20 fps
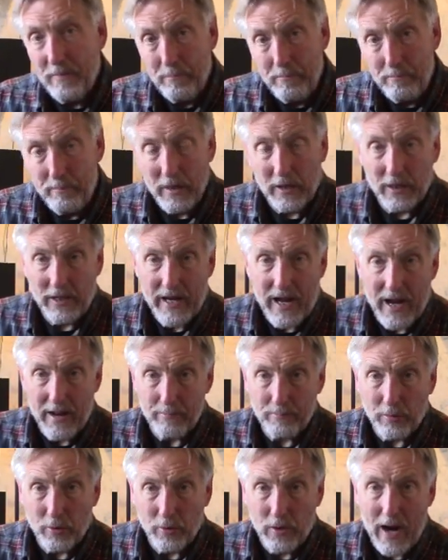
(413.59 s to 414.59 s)

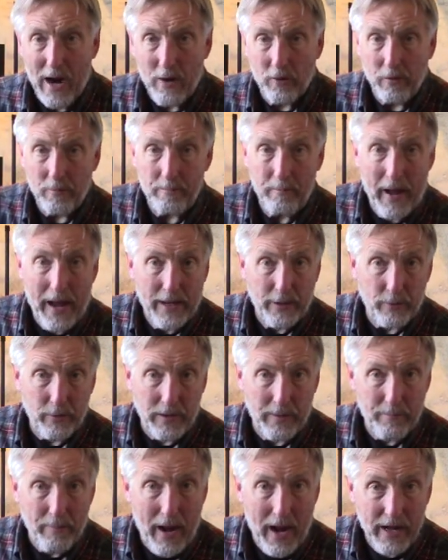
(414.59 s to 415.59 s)
milliamp per hour
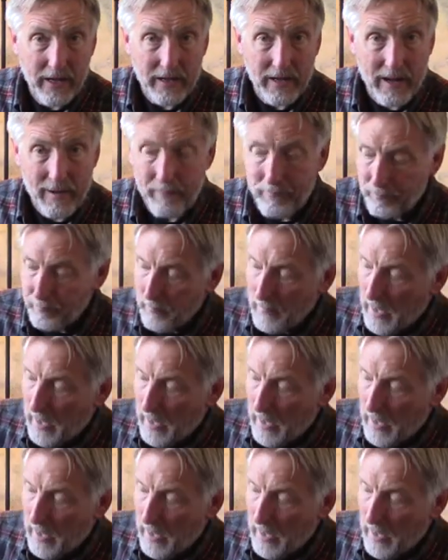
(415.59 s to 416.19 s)
battery backup,